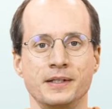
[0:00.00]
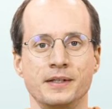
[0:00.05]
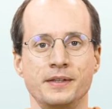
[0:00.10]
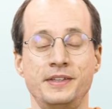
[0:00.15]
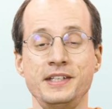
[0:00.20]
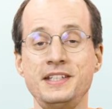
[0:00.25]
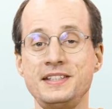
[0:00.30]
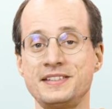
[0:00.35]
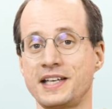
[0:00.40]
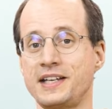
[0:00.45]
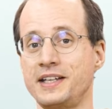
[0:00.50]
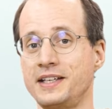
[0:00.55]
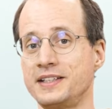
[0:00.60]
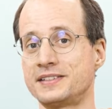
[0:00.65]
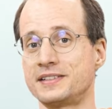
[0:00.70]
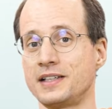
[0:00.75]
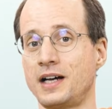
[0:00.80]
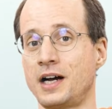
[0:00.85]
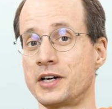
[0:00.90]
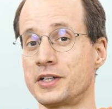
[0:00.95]
These
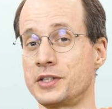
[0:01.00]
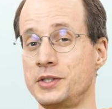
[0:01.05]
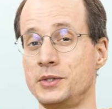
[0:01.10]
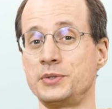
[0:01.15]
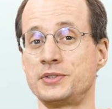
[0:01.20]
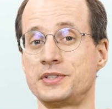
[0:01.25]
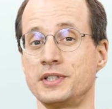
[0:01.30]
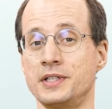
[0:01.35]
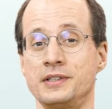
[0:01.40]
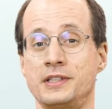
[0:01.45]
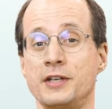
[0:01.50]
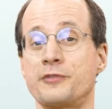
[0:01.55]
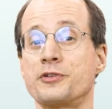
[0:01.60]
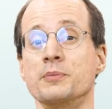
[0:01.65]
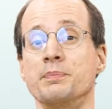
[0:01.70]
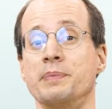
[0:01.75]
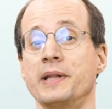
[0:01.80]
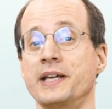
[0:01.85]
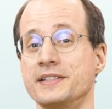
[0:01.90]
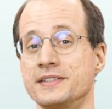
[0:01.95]
settings are used in
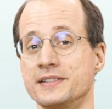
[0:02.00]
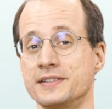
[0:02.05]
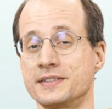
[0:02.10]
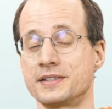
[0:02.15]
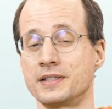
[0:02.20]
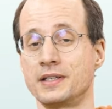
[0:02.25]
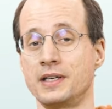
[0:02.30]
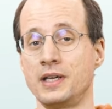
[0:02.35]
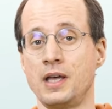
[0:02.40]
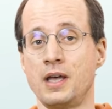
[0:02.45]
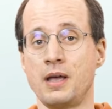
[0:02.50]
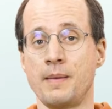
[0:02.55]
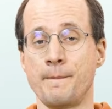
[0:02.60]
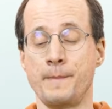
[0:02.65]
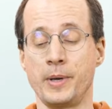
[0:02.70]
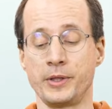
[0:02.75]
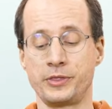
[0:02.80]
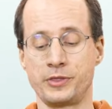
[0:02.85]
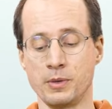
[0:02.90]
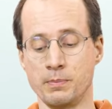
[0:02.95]
different places,
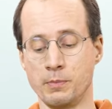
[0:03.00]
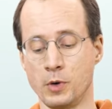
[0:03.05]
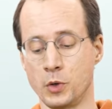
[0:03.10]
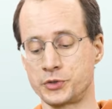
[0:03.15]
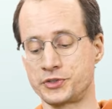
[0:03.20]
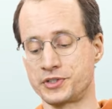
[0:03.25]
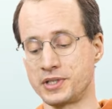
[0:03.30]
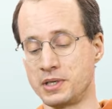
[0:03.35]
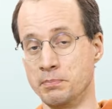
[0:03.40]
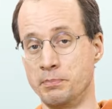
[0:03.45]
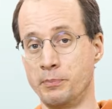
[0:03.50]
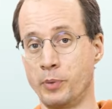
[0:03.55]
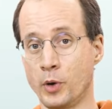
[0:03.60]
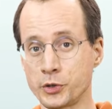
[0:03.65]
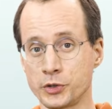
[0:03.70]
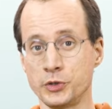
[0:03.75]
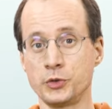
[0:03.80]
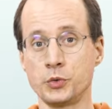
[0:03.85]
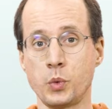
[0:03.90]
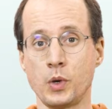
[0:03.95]
but the most
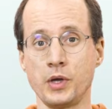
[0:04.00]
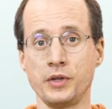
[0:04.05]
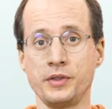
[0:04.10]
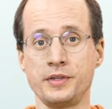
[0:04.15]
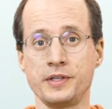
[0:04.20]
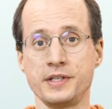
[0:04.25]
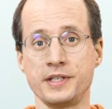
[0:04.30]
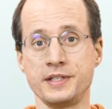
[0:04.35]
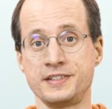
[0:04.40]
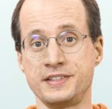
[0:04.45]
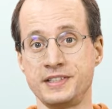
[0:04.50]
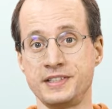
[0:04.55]
important one is